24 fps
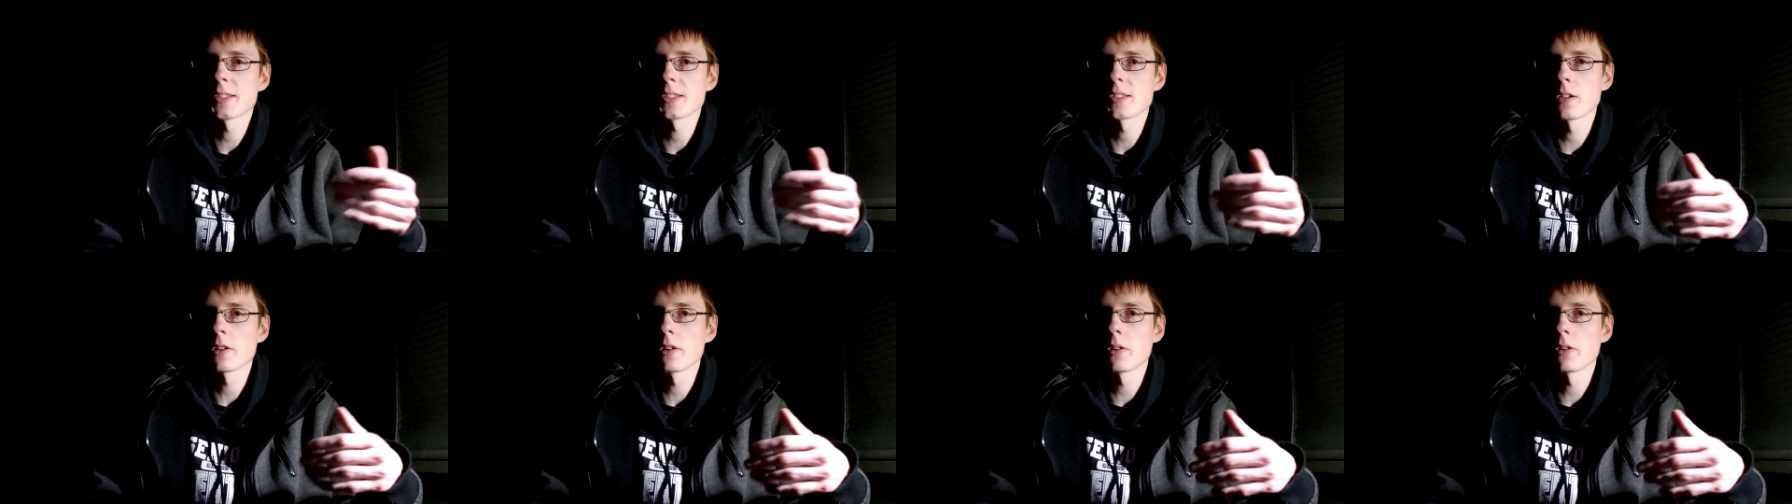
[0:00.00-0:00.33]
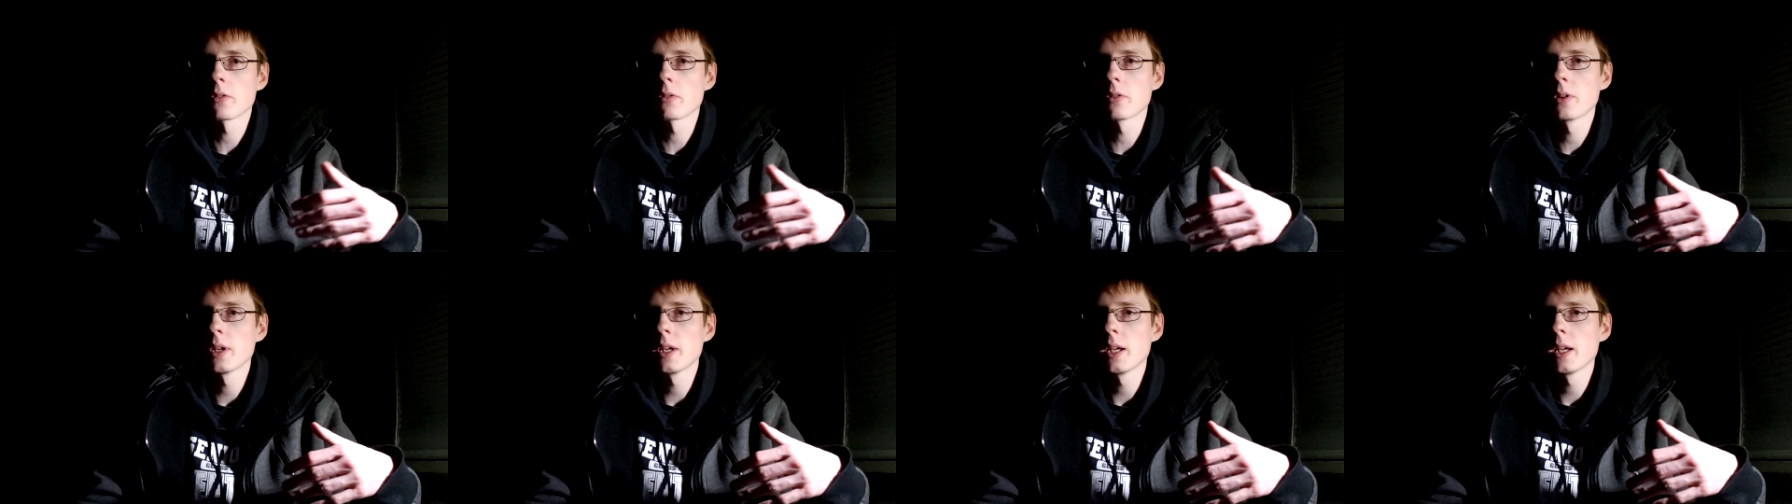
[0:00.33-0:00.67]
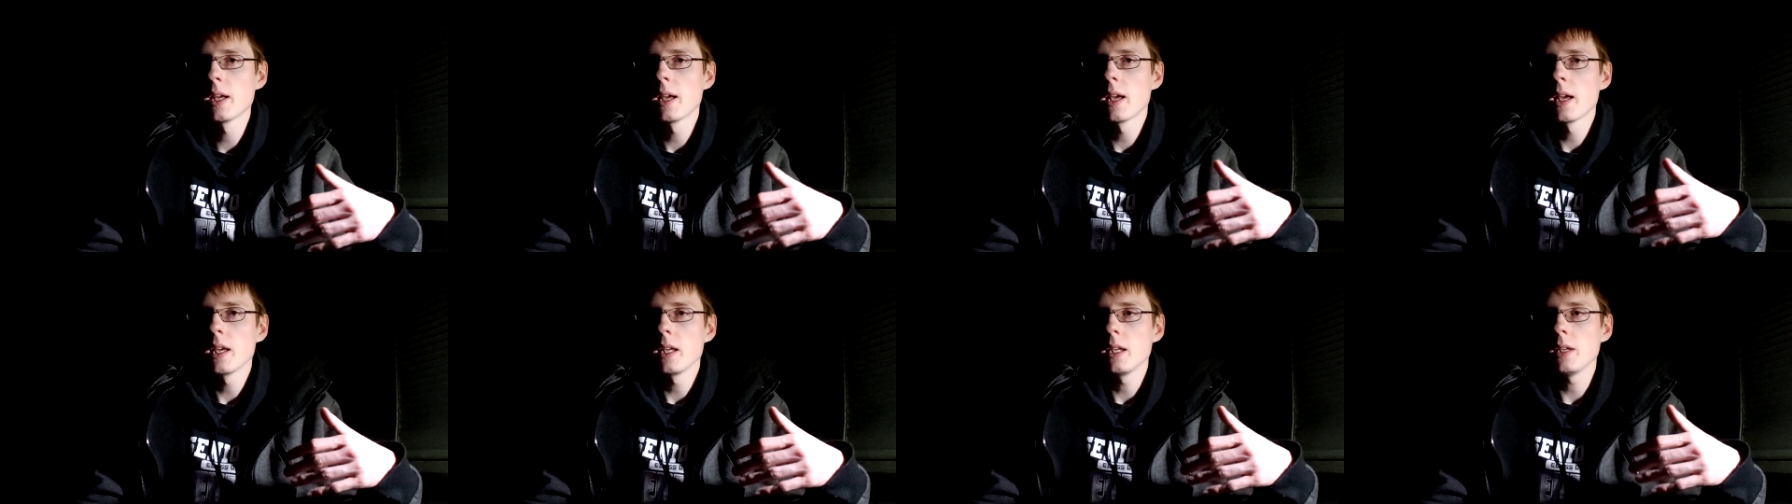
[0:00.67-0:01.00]
So
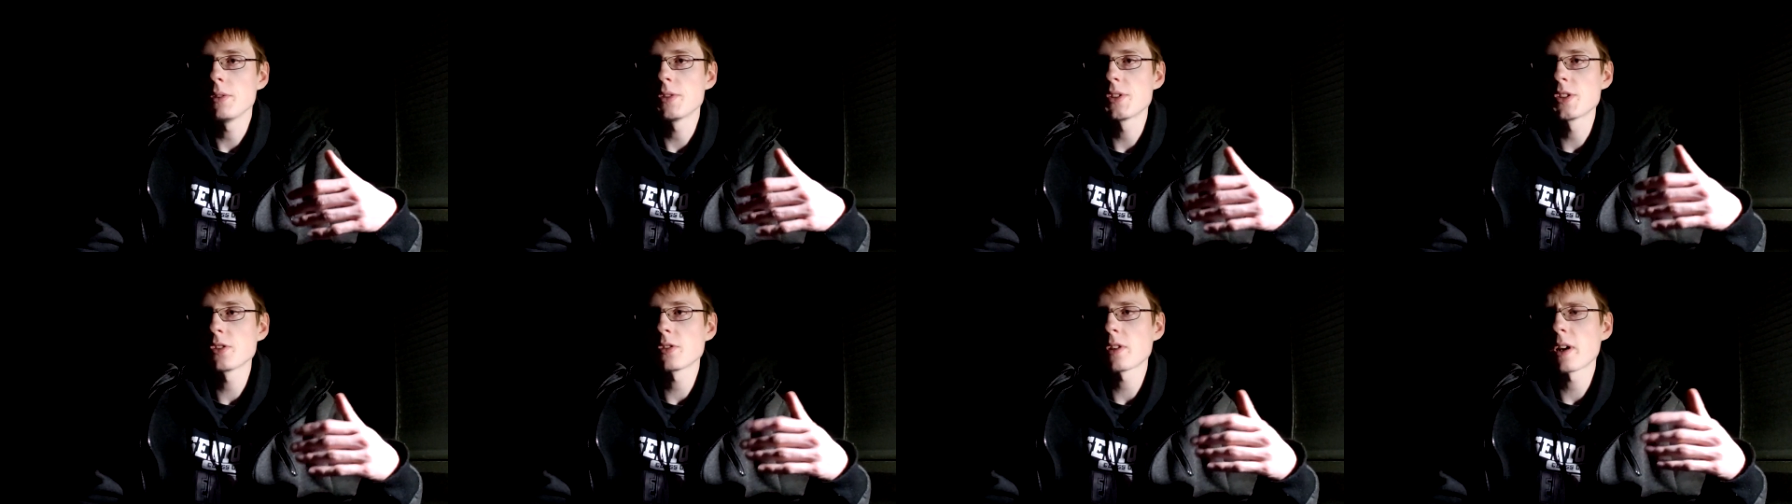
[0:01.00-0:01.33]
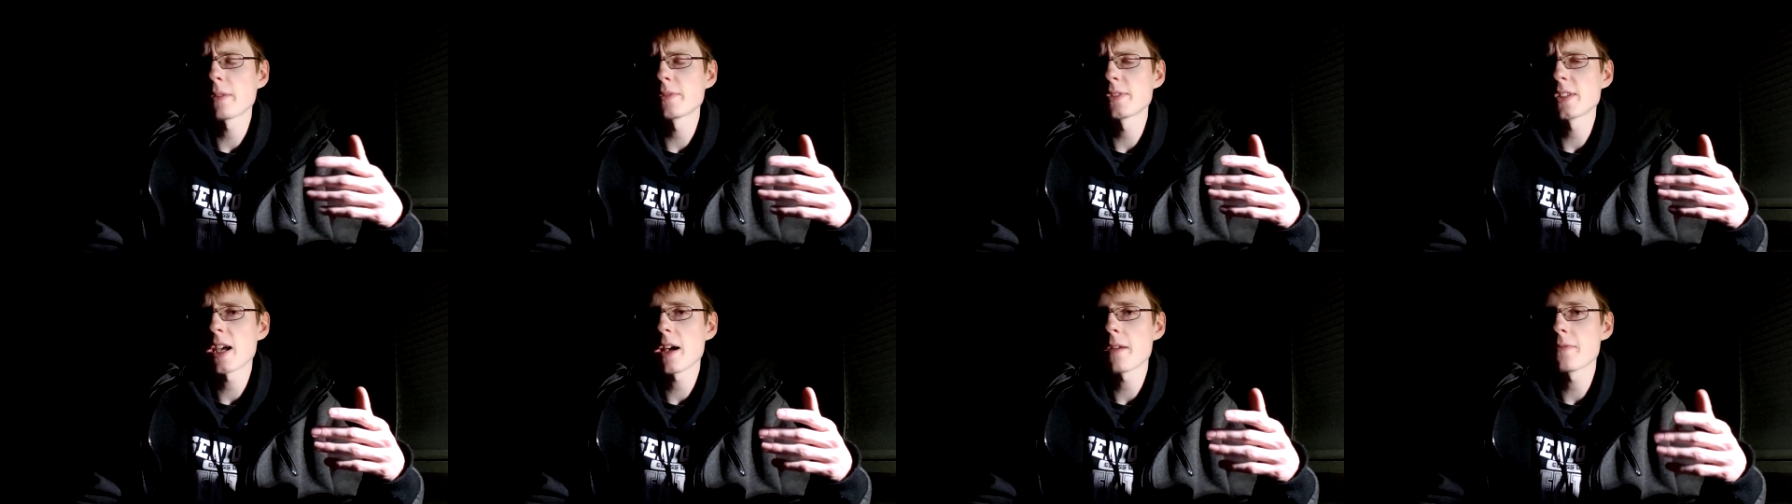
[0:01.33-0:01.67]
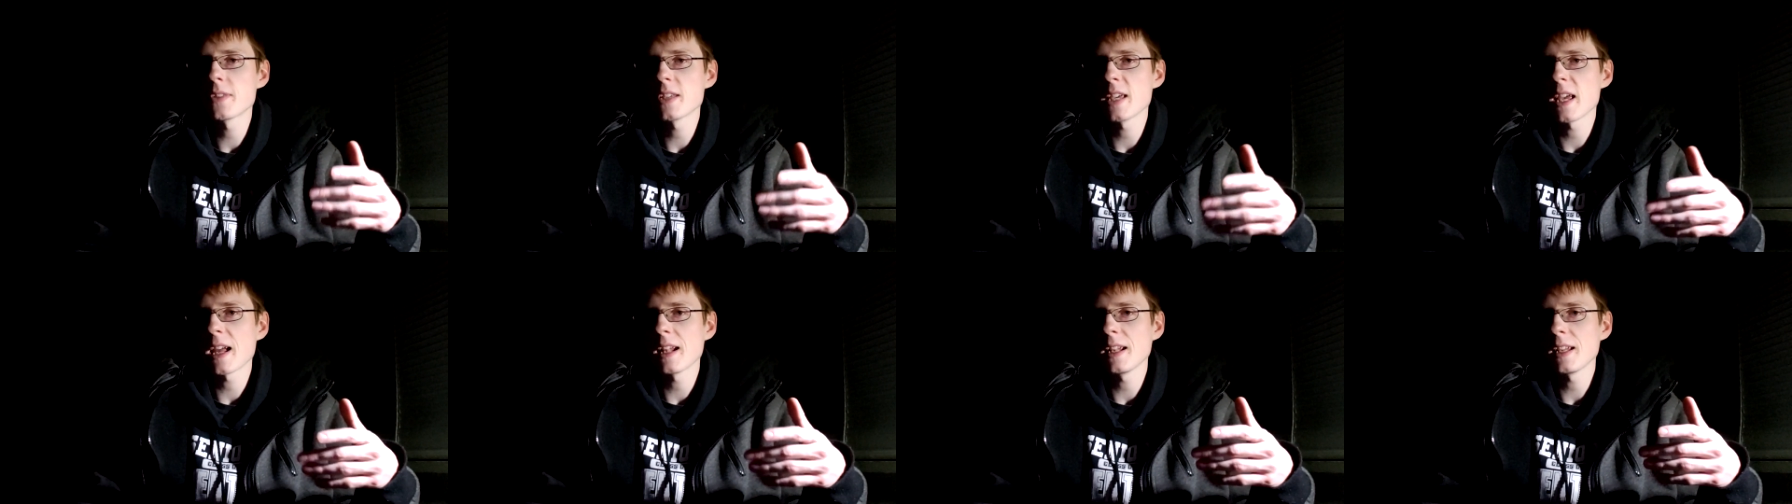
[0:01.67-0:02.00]
you still have to have
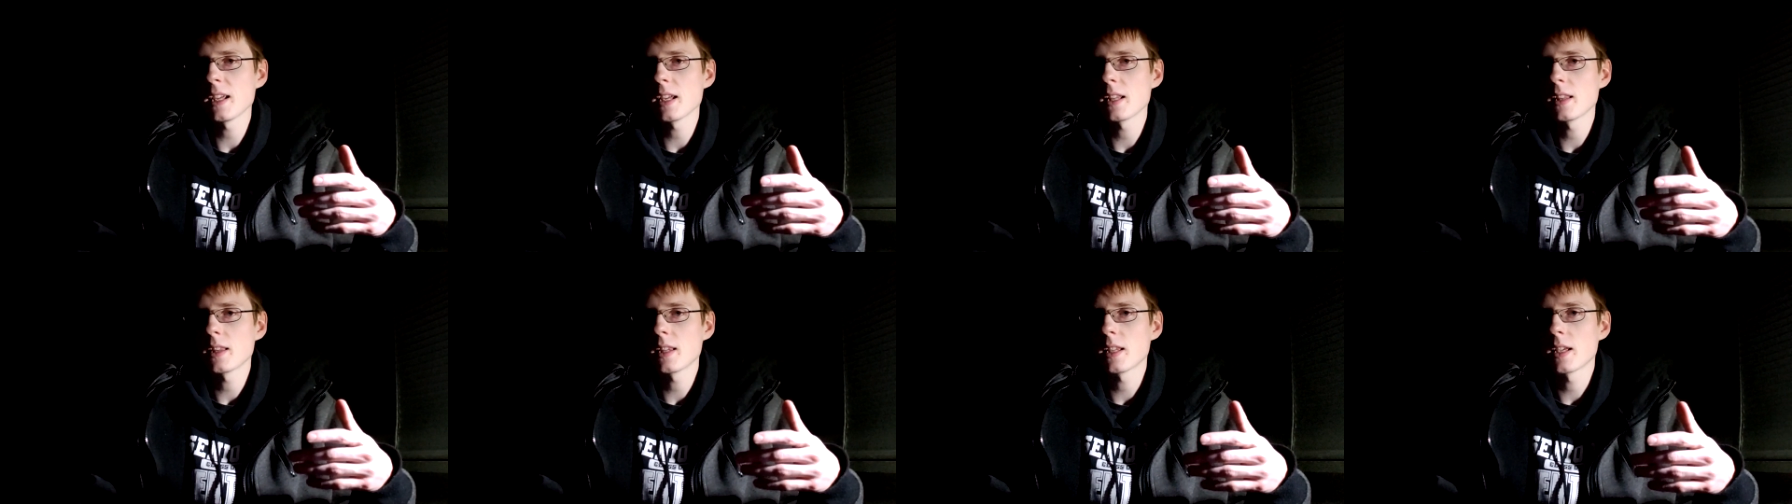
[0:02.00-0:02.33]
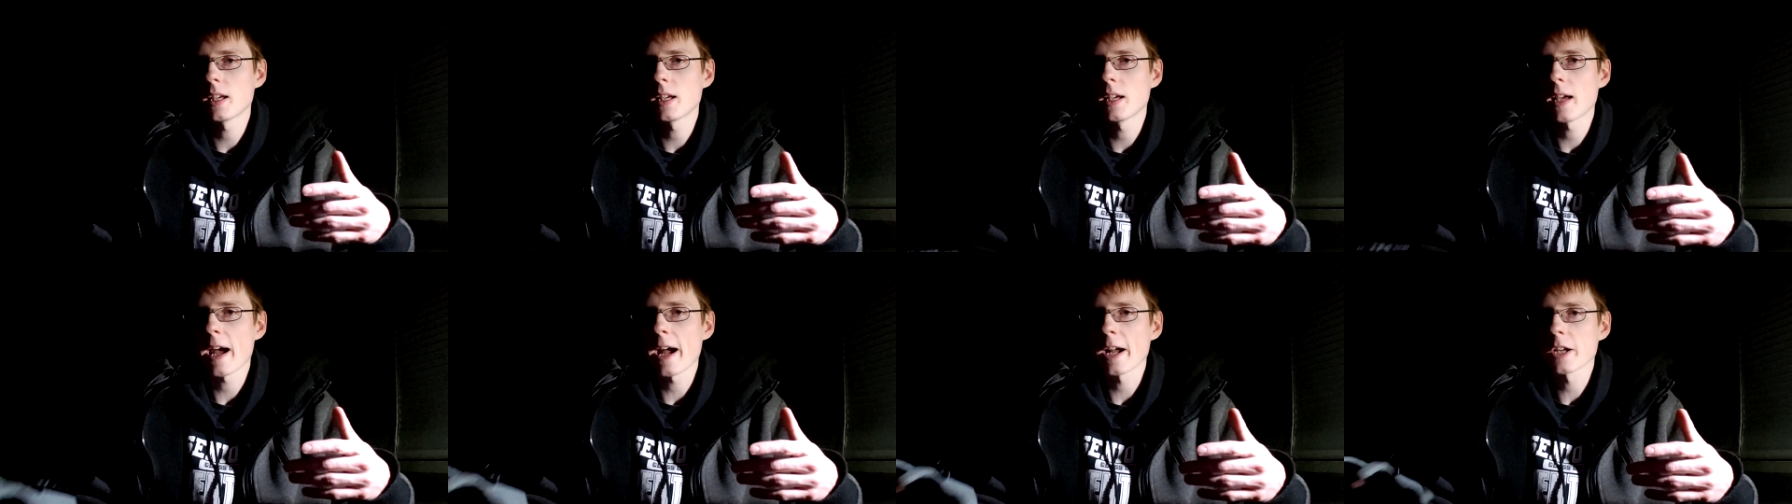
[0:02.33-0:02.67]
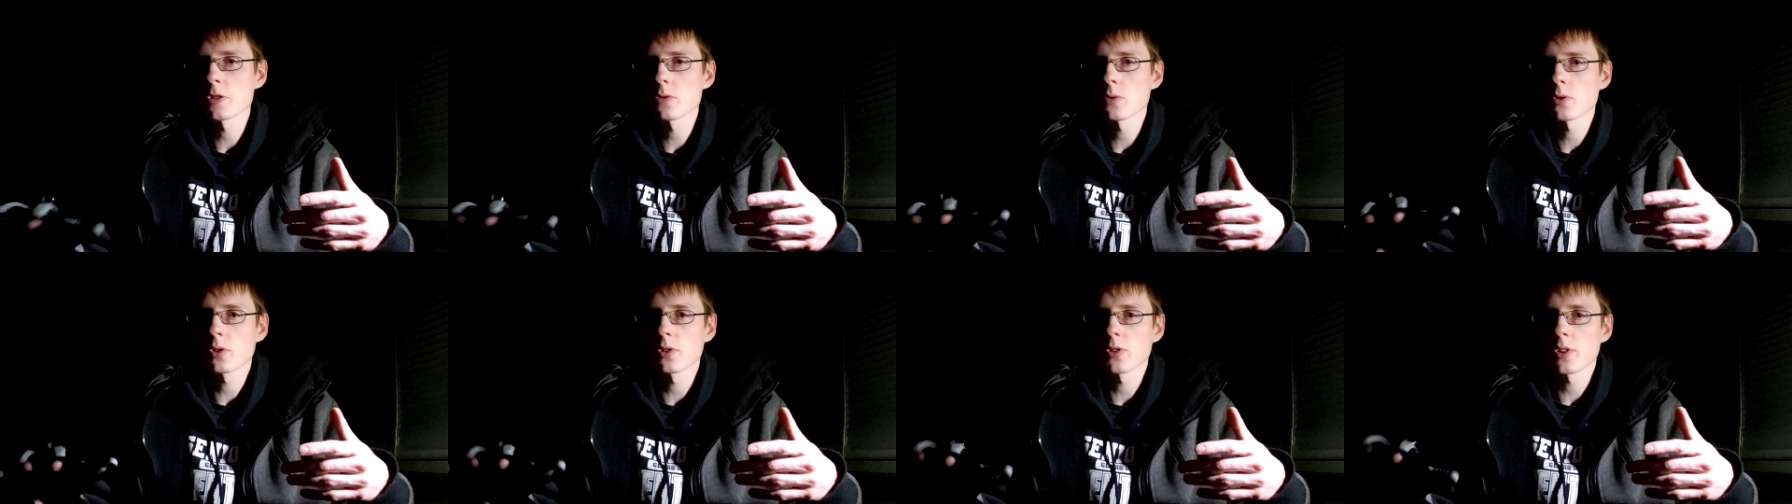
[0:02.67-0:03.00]
the any the
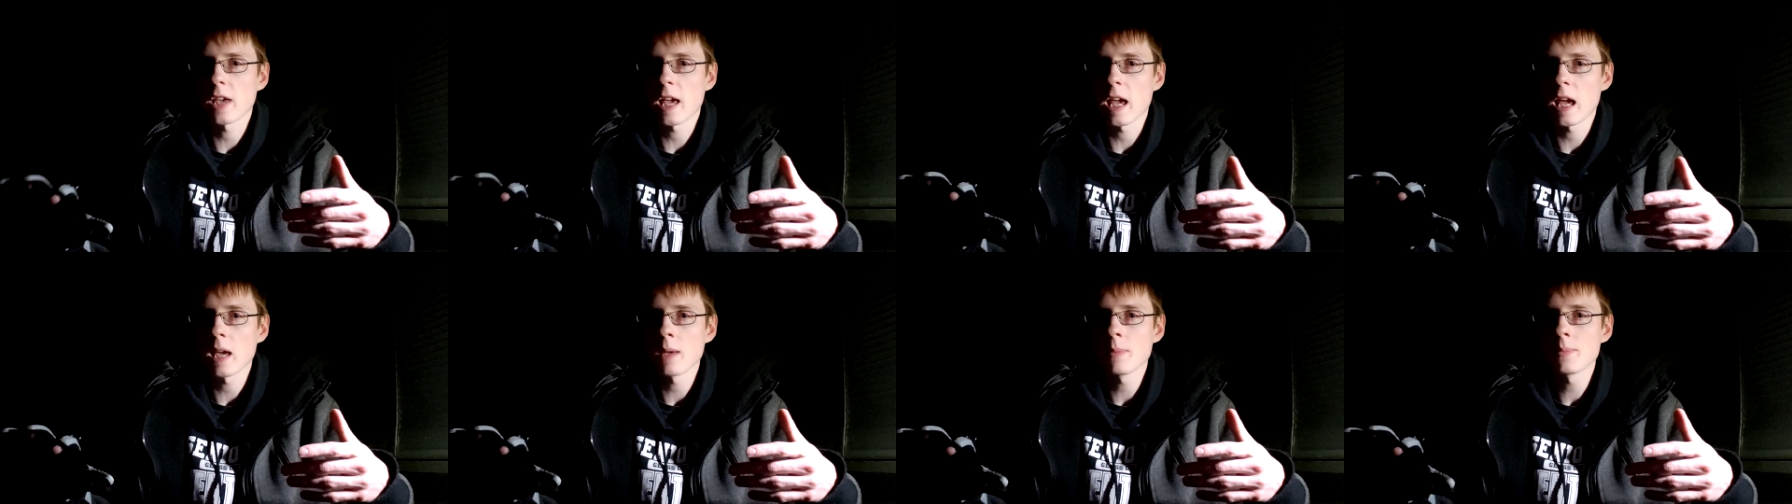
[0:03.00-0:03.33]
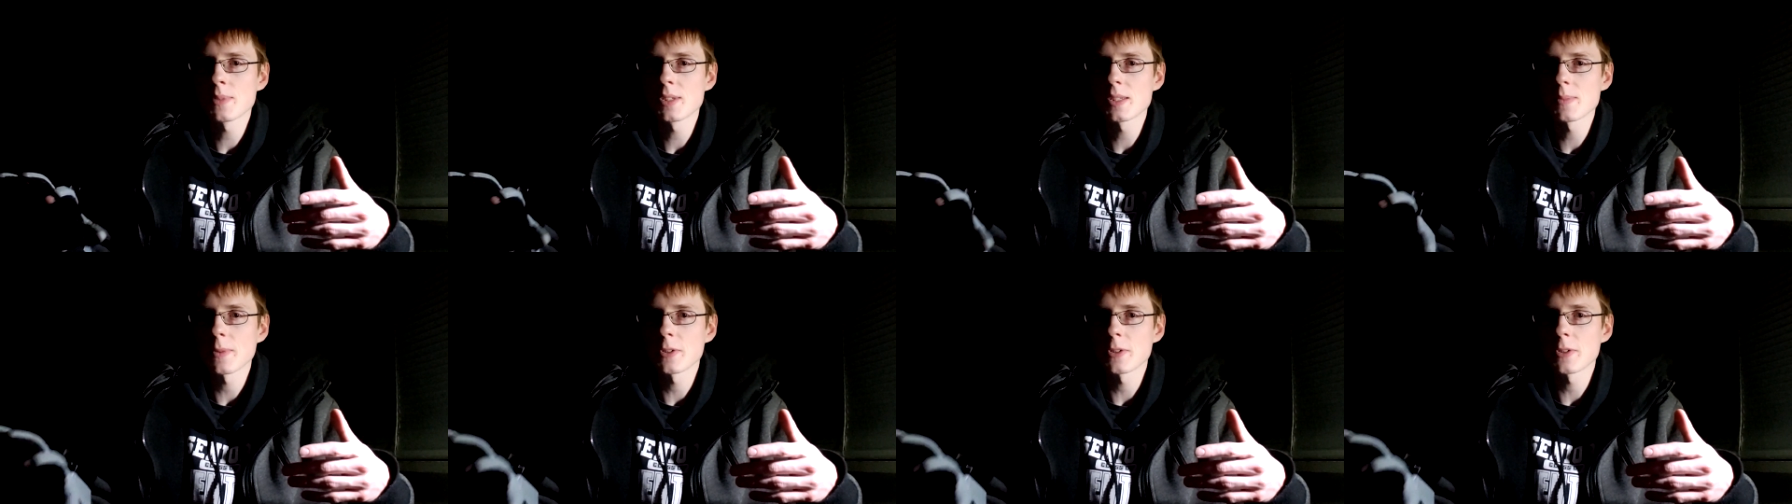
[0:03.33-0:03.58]
actual games,